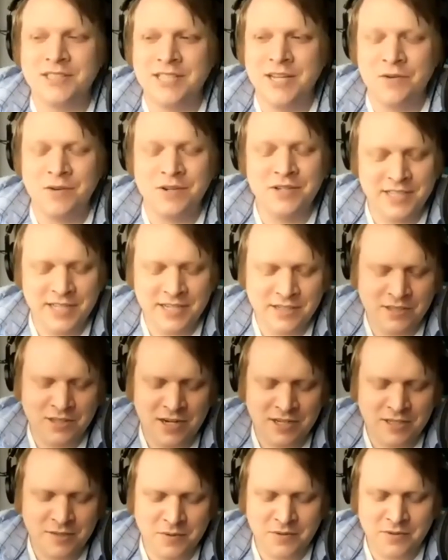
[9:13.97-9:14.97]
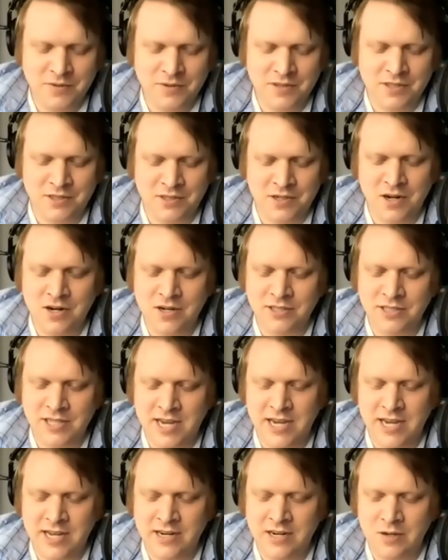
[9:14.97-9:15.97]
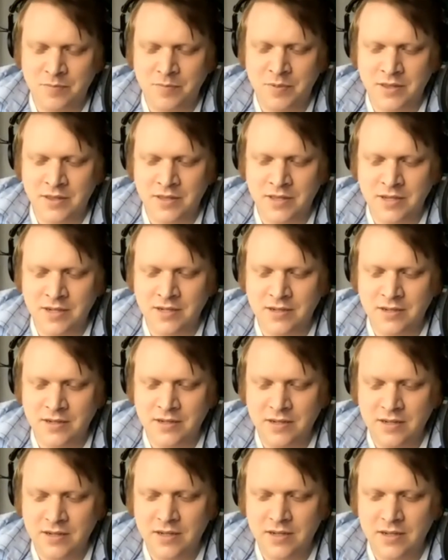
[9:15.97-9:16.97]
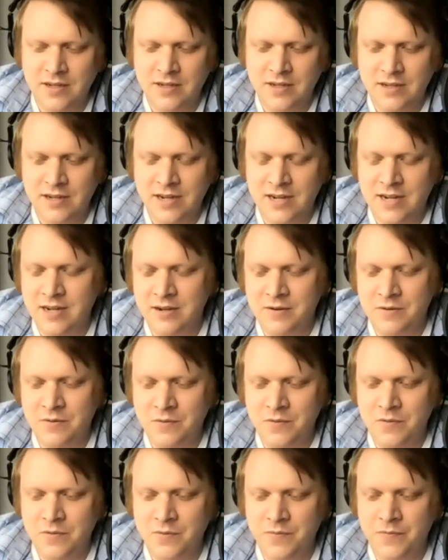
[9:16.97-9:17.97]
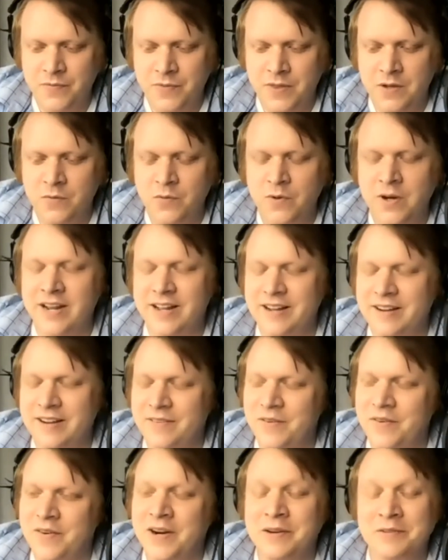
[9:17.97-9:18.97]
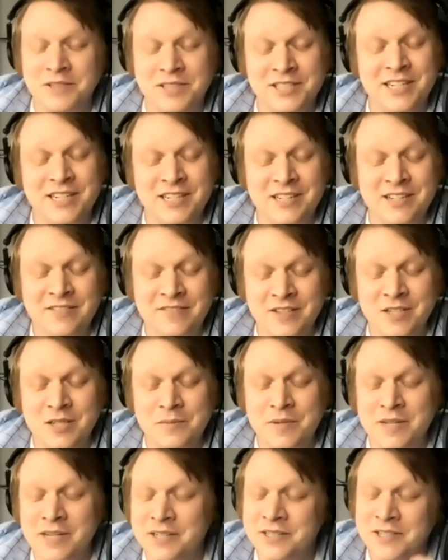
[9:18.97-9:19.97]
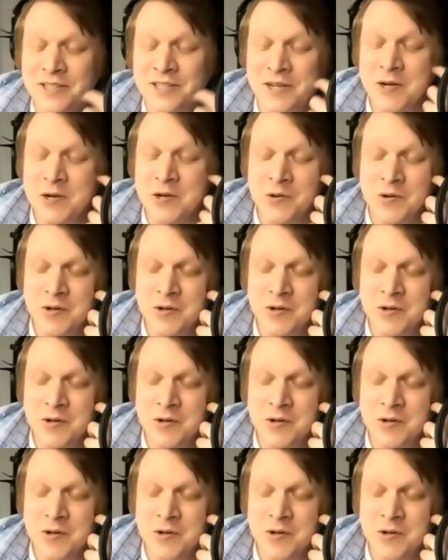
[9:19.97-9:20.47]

when you said, talked about the guitars, I can't help but think, when I was studying film years ago,